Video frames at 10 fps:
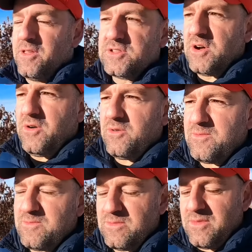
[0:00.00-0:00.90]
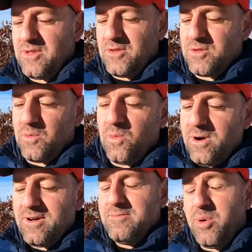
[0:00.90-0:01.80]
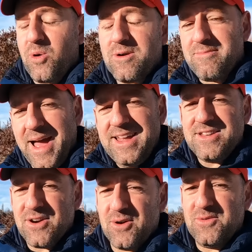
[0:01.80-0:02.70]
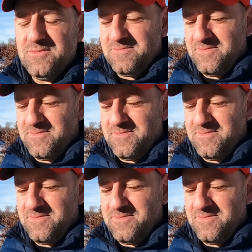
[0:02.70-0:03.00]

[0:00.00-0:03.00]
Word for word: So the word portmanteau